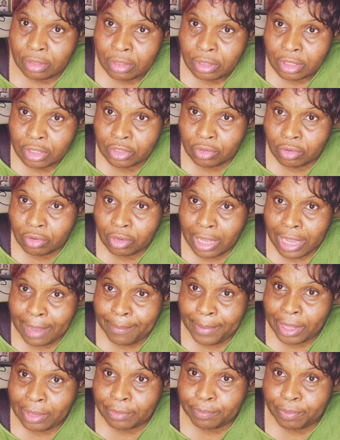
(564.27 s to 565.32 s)
you know,
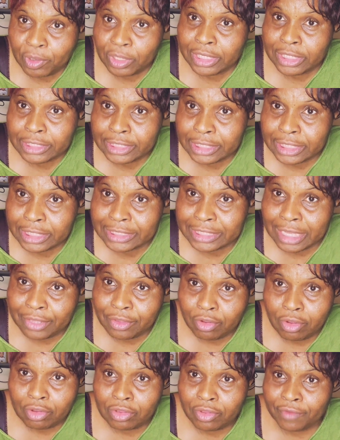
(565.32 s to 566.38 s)
about politics and
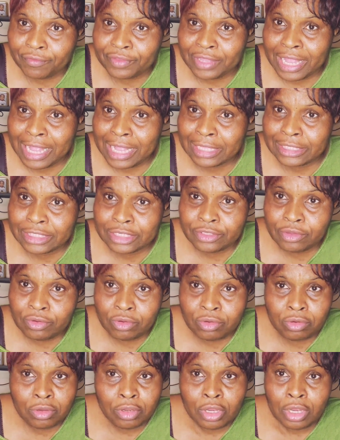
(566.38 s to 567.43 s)
all of that, you
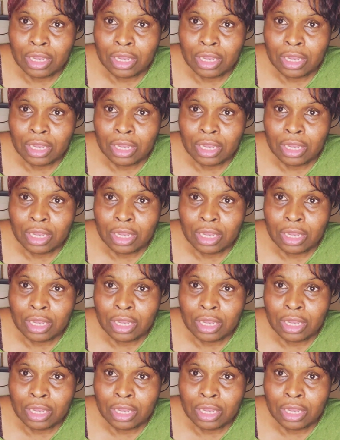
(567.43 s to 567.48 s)
know,